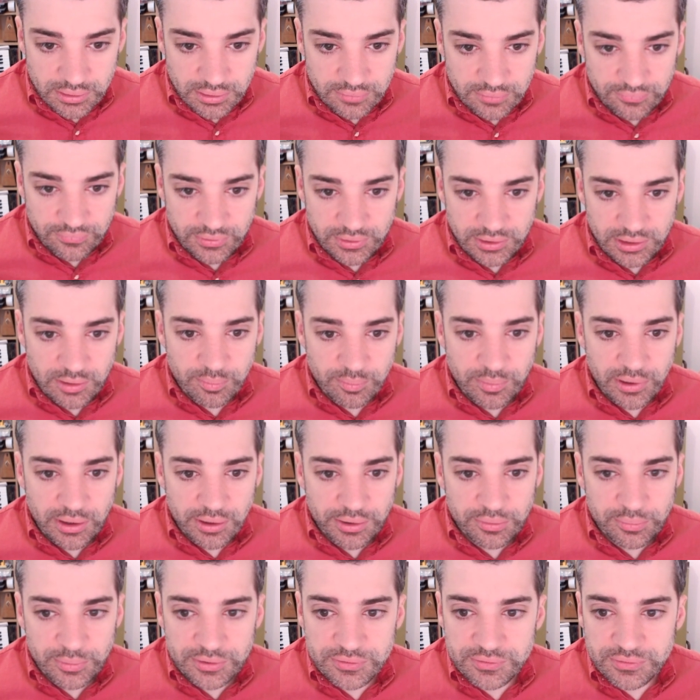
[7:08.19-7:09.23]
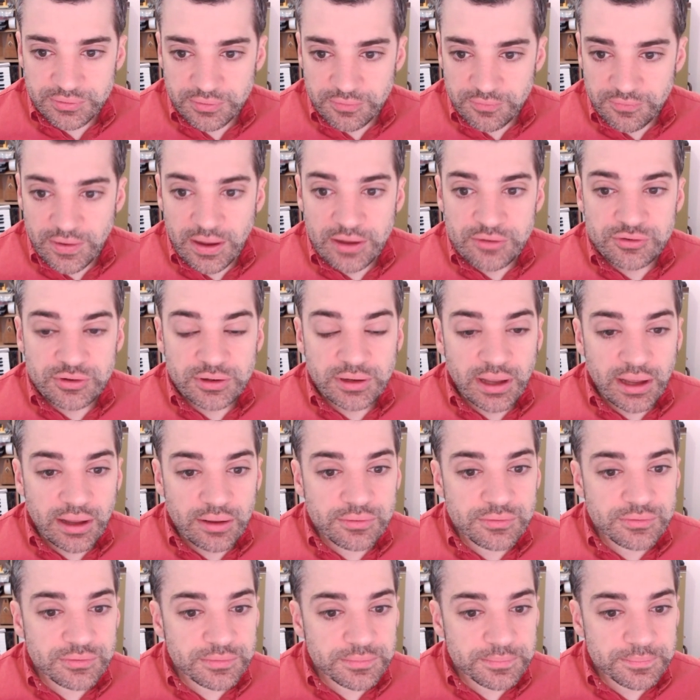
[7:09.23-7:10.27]
of the eponymous fashion
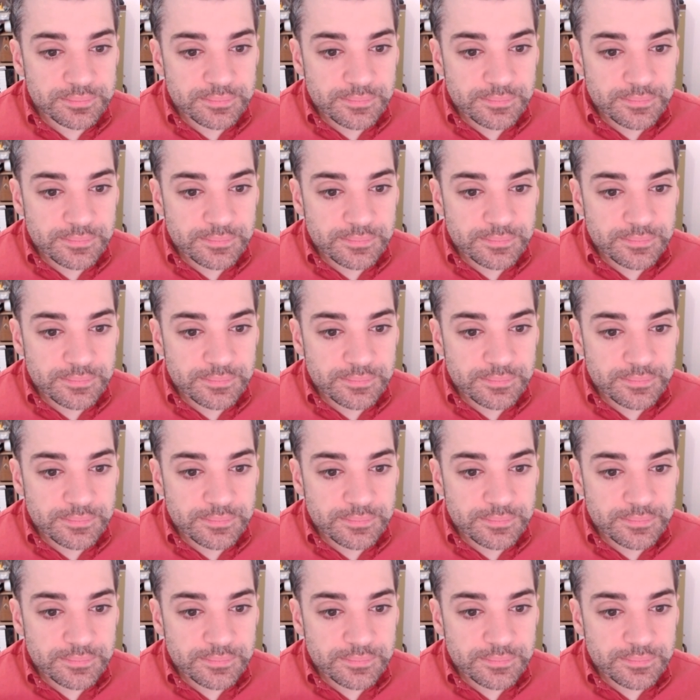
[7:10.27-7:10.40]
house.